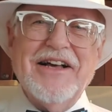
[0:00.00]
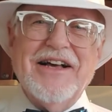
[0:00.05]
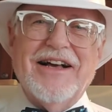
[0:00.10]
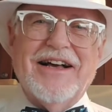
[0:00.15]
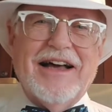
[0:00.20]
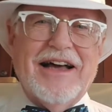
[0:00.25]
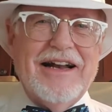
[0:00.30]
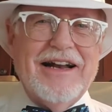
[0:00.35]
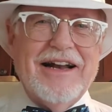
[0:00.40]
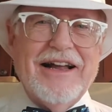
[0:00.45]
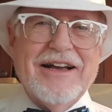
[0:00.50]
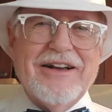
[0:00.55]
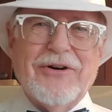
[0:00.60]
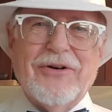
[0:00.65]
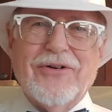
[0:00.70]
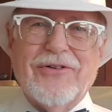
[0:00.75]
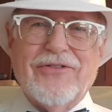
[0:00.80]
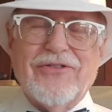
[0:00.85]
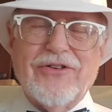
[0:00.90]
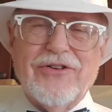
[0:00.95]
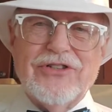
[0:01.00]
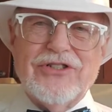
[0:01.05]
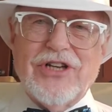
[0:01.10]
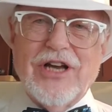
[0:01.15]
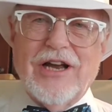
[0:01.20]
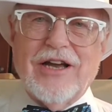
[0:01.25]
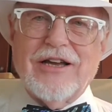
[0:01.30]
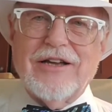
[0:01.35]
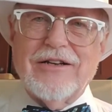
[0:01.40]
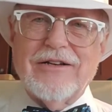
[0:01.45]
and I go over and
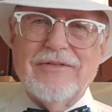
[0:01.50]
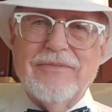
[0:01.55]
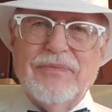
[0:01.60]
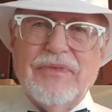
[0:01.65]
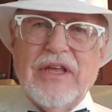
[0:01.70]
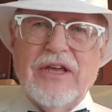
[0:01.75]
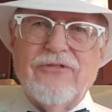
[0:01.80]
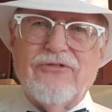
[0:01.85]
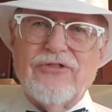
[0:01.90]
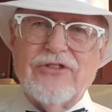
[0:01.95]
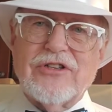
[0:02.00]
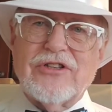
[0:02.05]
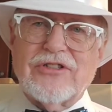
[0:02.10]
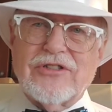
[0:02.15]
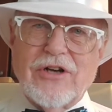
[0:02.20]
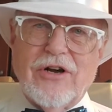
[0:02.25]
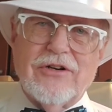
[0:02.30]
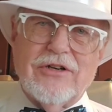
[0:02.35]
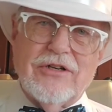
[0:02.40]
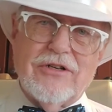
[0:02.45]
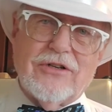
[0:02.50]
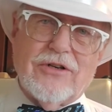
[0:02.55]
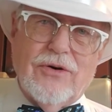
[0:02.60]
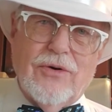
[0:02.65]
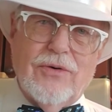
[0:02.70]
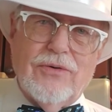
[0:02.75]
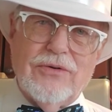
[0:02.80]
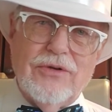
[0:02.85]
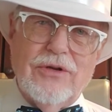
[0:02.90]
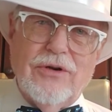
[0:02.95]
check it. And if it started to
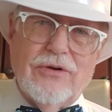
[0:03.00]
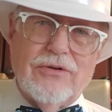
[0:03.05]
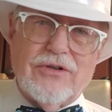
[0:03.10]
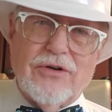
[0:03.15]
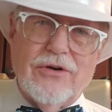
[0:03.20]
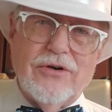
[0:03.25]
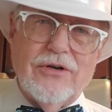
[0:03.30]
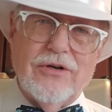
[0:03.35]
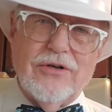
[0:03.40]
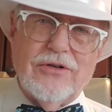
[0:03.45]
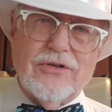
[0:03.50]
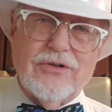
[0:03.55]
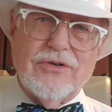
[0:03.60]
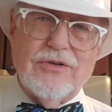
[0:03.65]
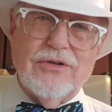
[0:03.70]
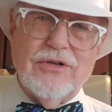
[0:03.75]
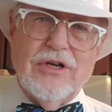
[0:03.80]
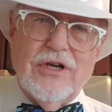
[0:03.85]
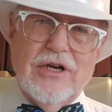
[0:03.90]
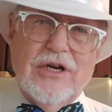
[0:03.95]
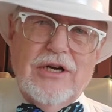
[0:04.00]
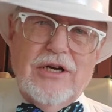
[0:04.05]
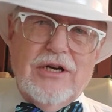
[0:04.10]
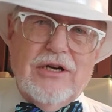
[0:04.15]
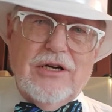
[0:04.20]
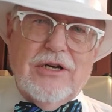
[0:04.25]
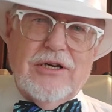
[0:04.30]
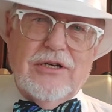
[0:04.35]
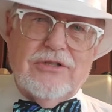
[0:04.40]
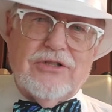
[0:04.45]
go, turn into
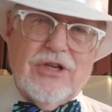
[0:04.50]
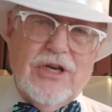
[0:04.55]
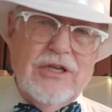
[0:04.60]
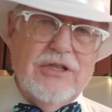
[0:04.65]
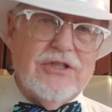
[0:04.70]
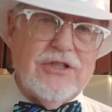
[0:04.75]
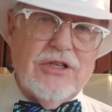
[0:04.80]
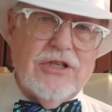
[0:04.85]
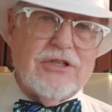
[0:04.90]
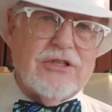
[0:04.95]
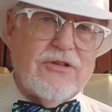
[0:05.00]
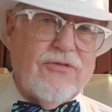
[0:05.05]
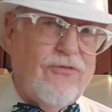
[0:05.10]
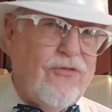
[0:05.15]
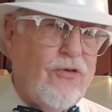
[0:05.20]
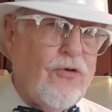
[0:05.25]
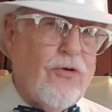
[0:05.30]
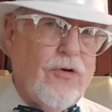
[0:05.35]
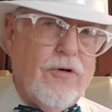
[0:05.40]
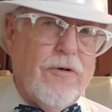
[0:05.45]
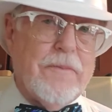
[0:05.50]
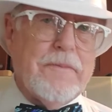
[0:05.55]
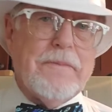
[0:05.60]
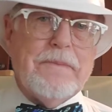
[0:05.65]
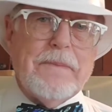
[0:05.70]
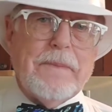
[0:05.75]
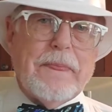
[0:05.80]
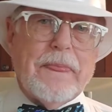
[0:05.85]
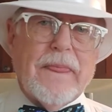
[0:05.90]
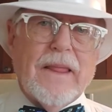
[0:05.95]
change its form,
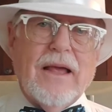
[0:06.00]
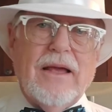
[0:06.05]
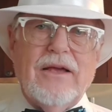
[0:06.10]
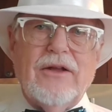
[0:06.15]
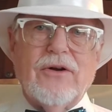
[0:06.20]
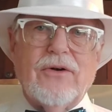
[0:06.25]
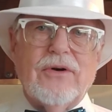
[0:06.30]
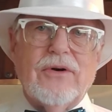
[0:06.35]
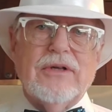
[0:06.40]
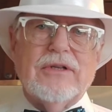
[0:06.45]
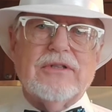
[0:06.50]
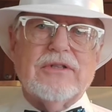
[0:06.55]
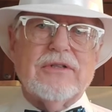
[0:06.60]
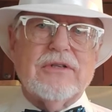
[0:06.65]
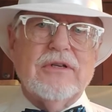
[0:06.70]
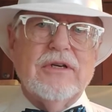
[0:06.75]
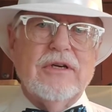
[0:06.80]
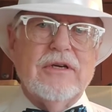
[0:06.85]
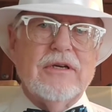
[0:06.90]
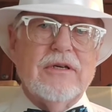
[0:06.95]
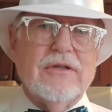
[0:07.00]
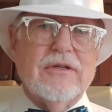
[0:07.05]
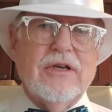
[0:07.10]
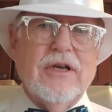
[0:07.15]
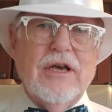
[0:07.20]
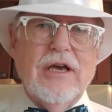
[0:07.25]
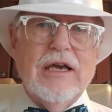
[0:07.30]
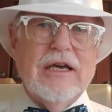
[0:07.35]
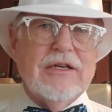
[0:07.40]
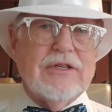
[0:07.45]
the
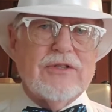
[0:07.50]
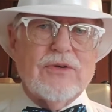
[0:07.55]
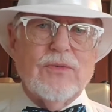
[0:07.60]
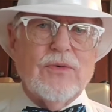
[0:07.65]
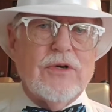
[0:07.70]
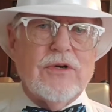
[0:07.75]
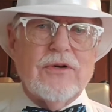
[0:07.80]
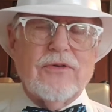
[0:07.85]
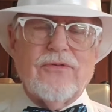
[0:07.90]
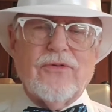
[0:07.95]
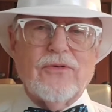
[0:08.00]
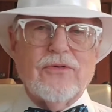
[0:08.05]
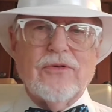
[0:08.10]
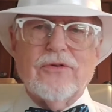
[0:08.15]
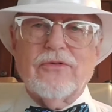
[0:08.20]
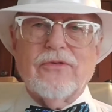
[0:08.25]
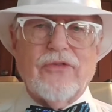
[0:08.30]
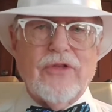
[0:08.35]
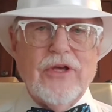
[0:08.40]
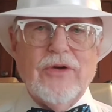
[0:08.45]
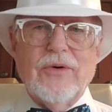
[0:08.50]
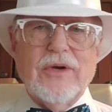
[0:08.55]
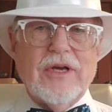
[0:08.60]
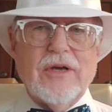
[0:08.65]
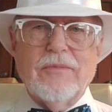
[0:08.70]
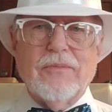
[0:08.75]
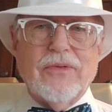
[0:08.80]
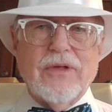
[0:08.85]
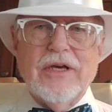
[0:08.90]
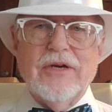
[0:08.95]
egg is a wonderful little thing we
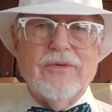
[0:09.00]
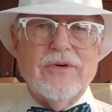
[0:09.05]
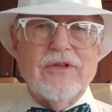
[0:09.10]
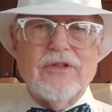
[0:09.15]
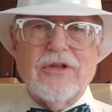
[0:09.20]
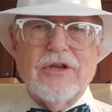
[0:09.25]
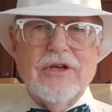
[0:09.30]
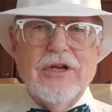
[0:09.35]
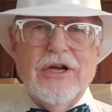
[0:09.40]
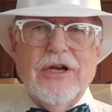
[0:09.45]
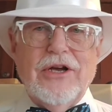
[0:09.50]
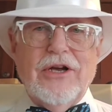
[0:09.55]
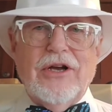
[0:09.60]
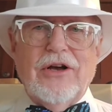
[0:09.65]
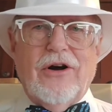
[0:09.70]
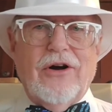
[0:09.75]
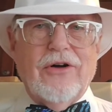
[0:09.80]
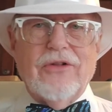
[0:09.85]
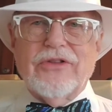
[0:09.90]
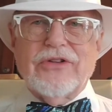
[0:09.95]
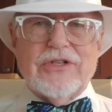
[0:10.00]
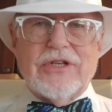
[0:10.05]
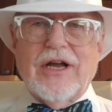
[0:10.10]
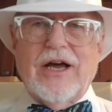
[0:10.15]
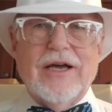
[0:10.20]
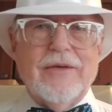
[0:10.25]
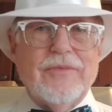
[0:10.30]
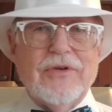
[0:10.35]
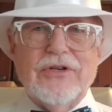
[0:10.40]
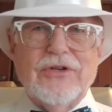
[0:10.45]
can play with all the
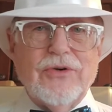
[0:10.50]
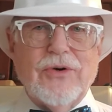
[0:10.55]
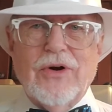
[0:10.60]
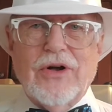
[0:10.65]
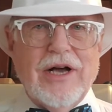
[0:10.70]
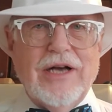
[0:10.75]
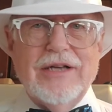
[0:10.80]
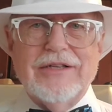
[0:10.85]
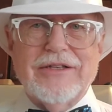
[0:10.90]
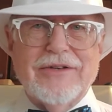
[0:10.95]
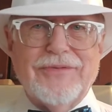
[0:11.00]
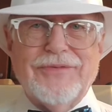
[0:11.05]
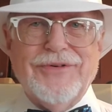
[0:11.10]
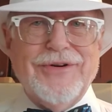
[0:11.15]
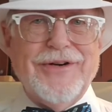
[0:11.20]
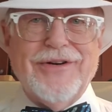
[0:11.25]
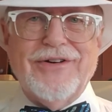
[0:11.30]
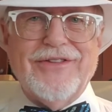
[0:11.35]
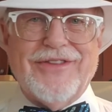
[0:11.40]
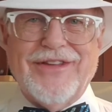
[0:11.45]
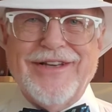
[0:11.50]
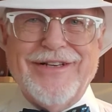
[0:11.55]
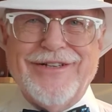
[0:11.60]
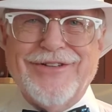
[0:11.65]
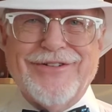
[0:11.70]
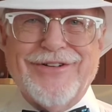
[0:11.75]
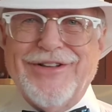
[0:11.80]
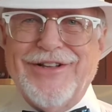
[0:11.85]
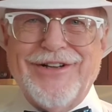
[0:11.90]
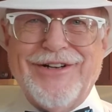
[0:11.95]
time and do all kinds of weird things
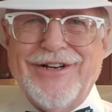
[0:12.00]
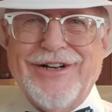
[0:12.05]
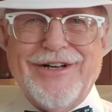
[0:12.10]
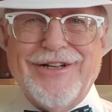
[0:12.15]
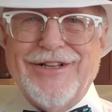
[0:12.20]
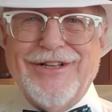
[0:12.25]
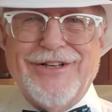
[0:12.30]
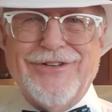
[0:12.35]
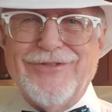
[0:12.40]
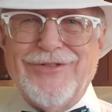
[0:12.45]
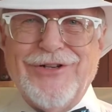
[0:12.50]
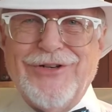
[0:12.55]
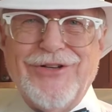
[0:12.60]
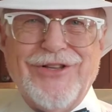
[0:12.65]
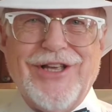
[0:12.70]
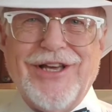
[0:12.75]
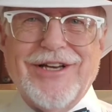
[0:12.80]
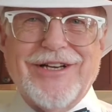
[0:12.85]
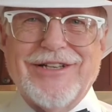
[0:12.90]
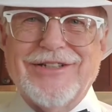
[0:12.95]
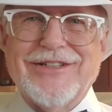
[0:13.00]
with it. And I love doing that because